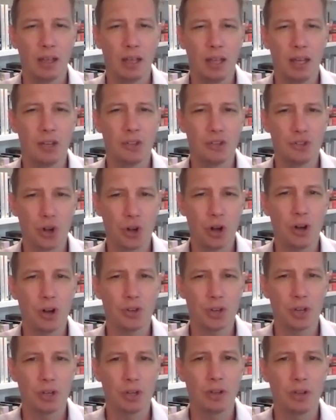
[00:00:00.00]
in his
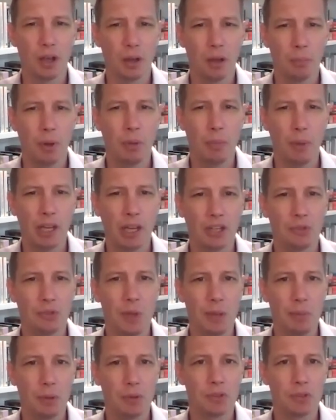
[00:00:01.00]
church, among his
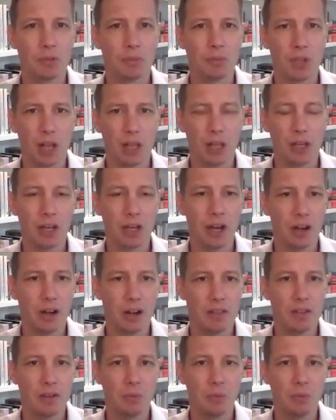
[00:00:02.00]
people, some solidarity,